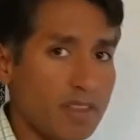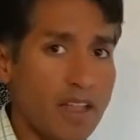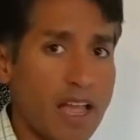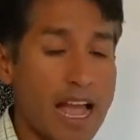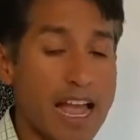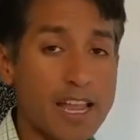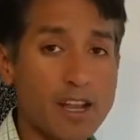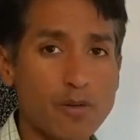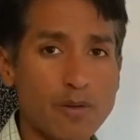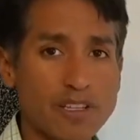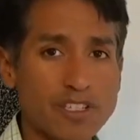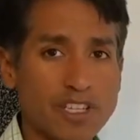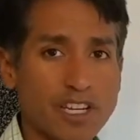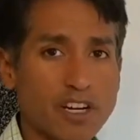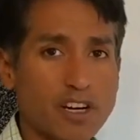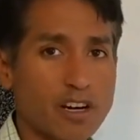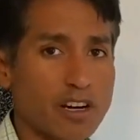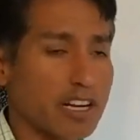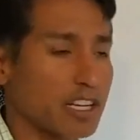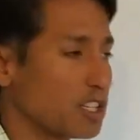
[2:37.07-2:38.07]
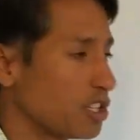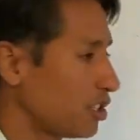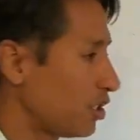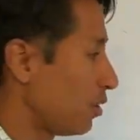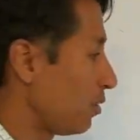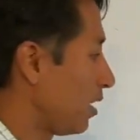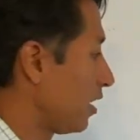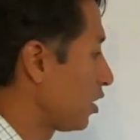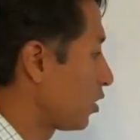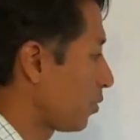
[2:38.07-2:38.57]
I always encourage
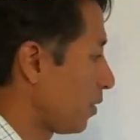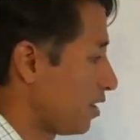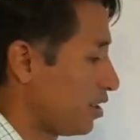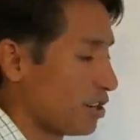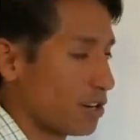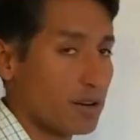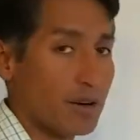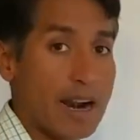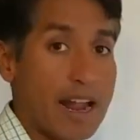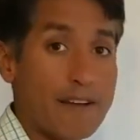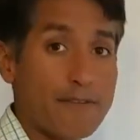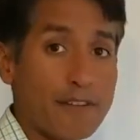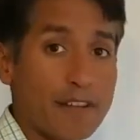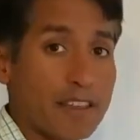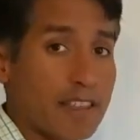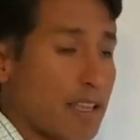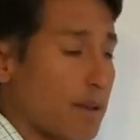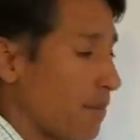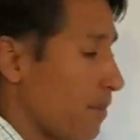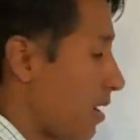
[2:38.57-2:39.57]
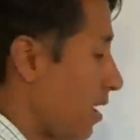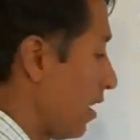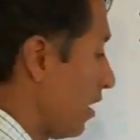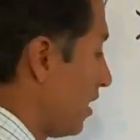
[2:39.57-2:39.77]
students when you're graphing them